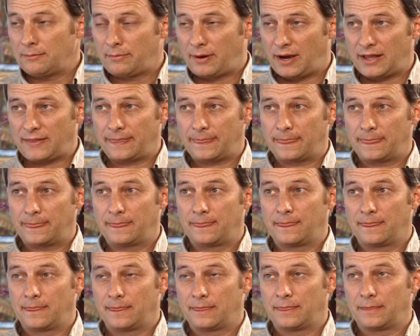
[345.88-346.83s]
But
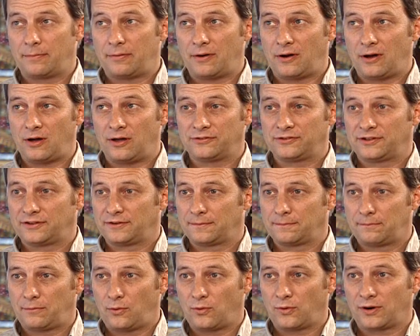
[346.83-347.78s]
the pause is
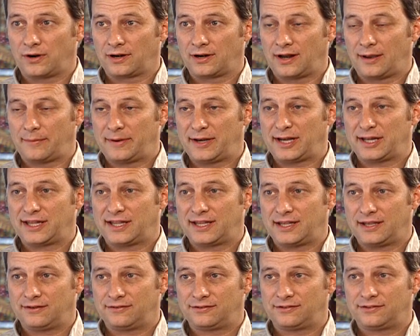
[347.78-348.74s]
important. I mean, it
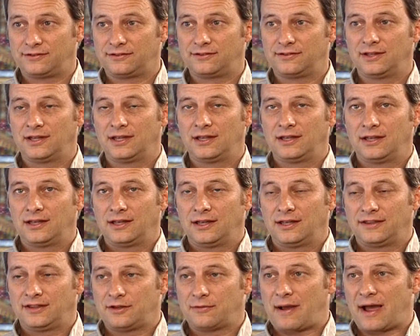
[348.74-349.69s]
gives
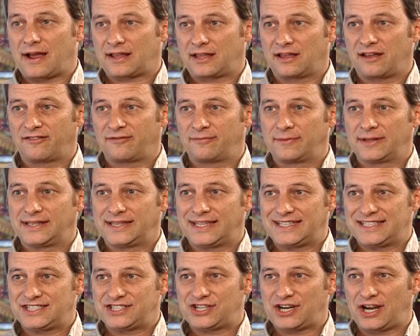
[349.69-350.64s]
the Iraqi government
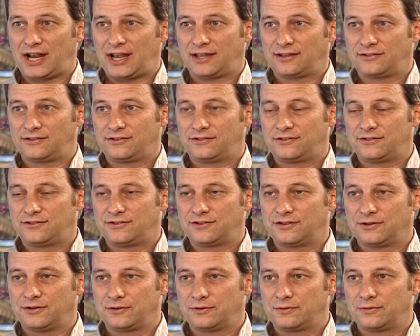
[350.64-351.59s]
the chance
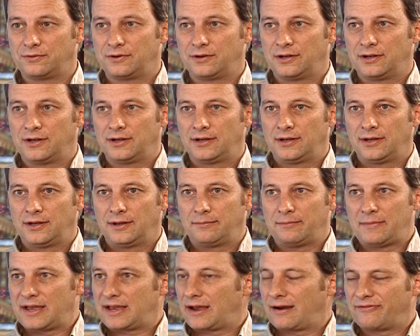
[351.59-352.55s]
to
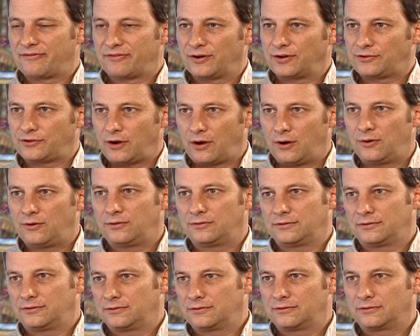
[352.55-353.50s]
make up for its
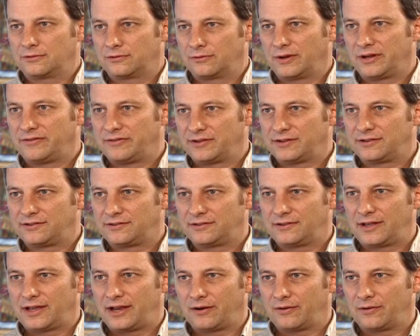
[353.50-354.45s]
own
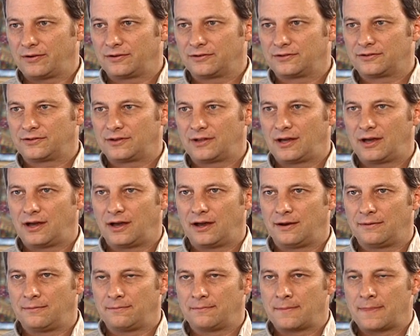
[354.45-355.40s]
grievous errors.
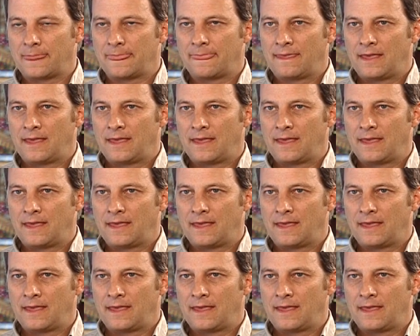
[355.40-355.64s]
Um,